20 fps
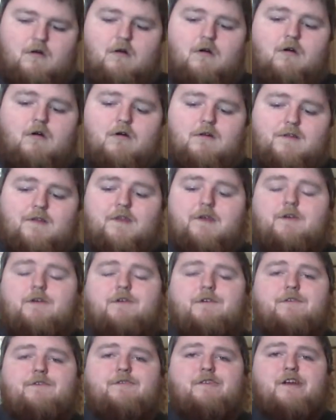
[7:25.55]
are
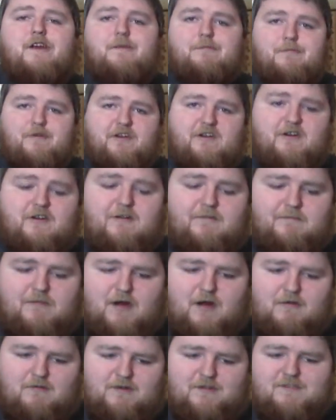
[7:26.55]
there 3D printed
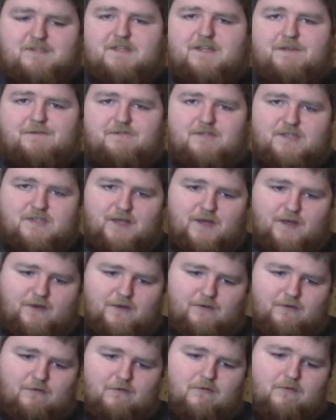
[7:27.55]
components, and if
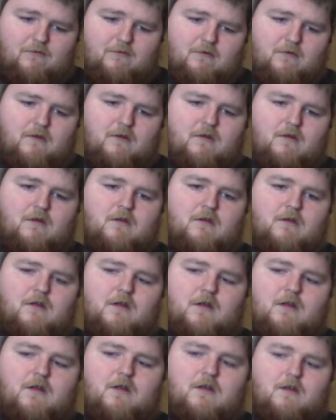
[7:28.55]
so,
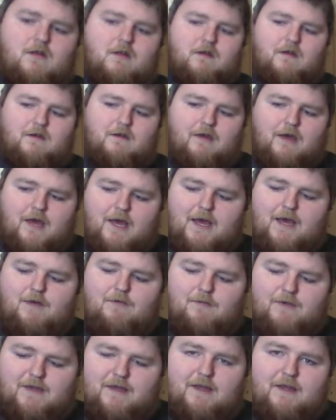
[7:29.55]

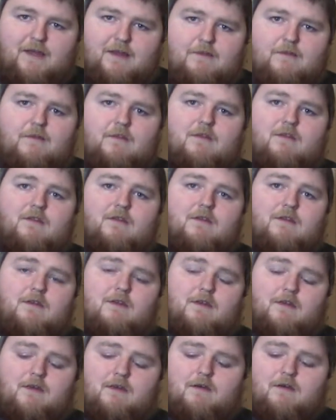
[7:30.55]
can we get
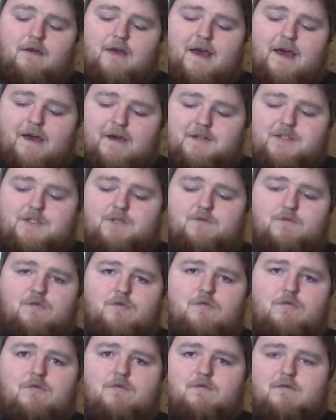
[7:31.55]
the
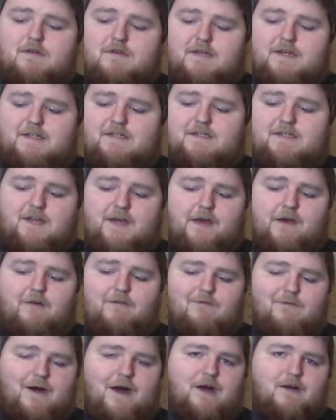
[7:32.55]
actual
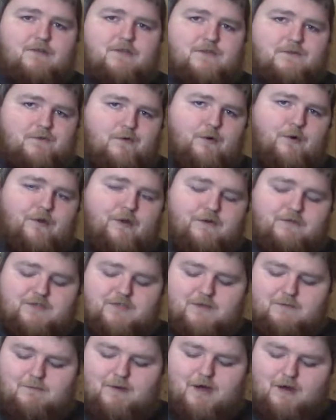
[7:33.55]
STL files for those
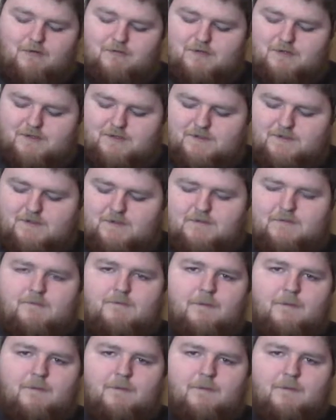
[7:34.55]
components